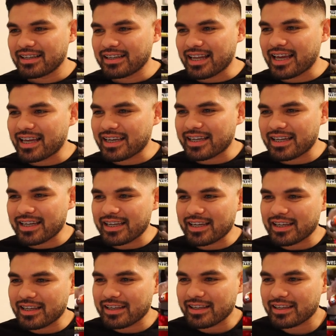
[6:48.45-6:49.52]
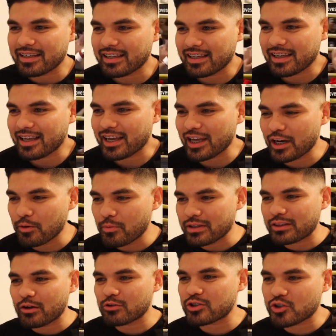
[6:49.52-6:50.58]
Like, hit him
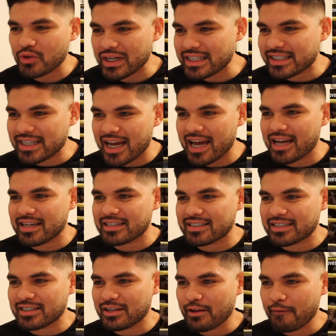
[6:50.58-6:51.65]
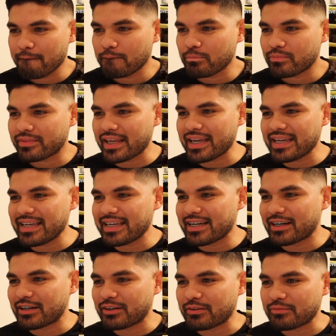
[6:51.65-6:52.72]
with those straight shots.
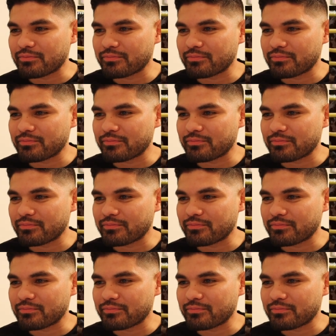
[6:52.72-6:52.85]
Damn!